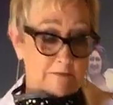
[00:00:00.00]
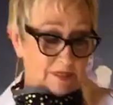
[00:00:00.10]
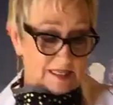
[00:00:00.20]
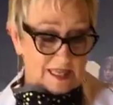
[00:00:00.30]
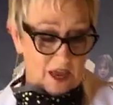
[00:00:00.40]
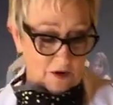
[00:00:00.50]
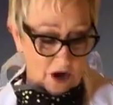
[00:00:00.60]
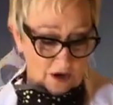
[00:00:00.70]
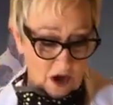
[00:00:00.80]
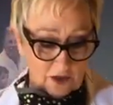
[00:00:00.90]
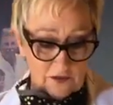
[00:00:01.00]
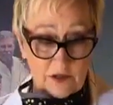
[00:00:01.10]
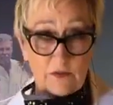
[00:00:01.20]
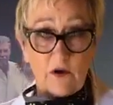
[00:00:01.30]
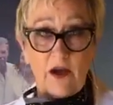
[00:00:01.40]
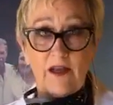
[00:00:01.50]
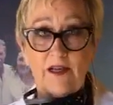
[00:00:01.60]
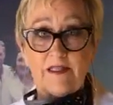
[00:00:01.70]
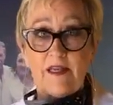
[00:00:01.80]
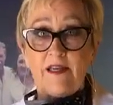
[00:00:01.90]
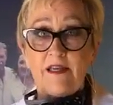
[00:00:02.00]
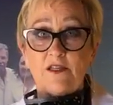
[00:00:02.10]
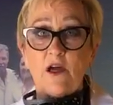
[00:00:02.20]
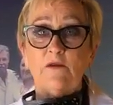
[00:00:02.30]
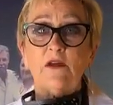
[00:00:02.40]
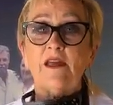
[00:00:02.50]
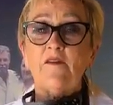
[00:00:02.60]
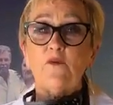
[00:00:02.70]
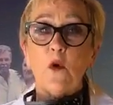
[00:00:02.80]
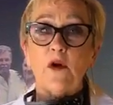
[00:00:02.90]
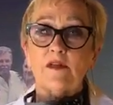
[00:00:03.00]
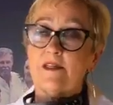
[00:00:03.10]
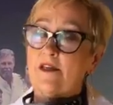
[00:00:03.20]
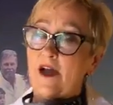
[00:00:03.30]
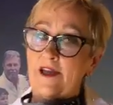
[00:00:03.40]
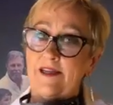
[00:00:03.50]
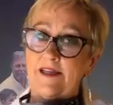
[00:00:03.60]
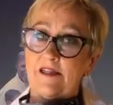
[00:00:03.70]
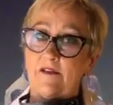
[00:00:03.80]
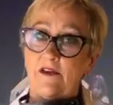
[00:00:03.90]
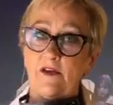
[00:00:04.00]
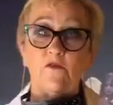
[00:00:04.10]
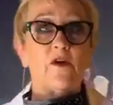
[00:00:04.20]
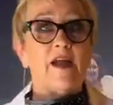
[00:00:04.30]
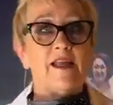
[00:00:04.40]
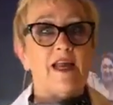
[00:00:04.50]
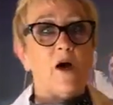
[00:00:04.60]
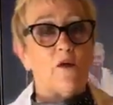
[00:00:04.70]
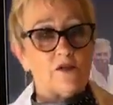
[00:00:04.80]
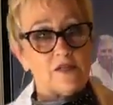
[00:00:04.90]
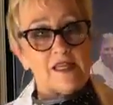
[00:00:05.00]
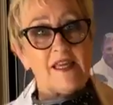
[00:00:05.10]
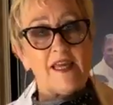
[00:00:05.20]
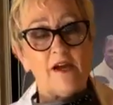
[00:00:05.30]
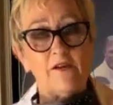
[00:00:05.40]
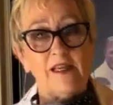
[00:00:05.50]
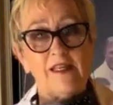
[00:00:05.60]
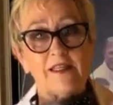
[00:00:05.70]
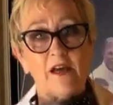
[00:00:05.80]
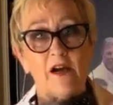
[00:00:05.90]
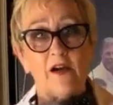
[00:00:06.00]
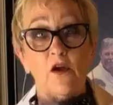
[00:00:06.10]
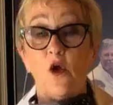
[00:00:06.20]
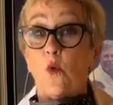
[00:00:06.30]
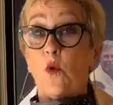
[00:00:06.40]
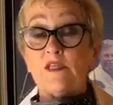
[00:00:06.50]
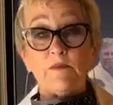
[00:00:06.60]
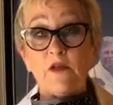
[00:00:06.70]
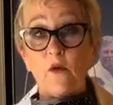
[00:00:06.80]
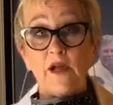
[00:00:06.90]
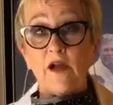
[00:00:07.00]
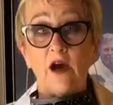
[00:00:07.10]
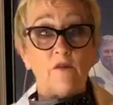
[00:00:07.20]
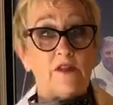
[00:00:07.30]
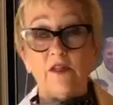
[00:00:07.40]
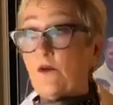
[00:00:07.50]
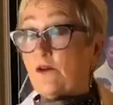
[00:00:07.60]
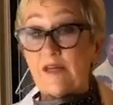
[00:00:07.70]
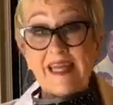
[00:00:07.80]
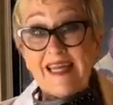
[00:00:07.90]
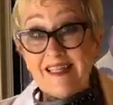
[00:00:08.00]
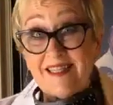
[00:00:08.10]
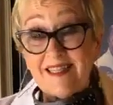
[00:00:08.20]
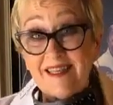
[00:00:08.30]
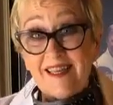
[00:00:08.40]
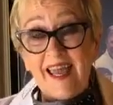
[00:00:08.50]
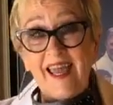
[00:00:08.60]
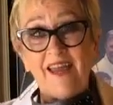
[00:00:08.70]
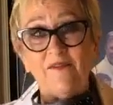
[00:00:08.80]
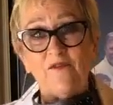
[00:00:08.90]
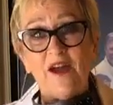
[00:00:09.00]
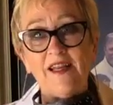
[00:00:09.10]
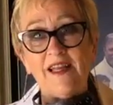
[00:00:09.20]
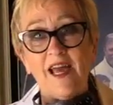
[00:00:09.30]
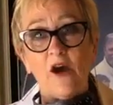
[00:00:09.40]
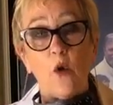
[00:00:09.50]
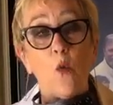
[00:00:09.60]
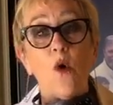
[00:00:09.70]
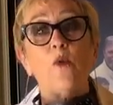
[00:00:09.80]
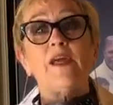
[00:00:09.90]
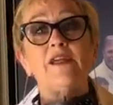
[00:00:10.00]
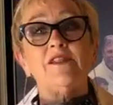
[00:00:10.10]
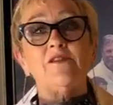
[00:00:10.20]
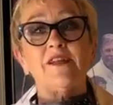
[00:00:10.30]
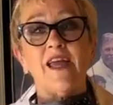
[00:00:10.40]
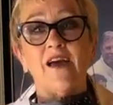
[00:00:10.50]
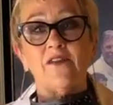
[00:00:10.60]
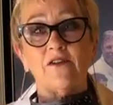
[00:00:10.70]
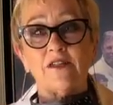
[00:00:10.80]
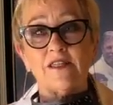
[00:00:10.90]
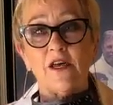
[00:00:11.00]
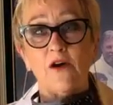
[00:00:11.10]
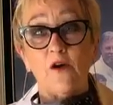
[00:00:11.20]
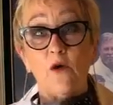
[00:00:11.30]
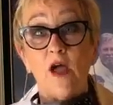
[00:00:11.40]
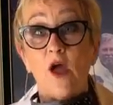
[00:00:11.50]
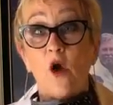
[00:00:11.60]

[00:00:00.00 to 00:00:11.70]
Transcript: discount on all of those products. So I'm looking forward to talking to each of you, finding out what your skincare needs are, what's been going on with you and your kids, and finding out what we can do together. So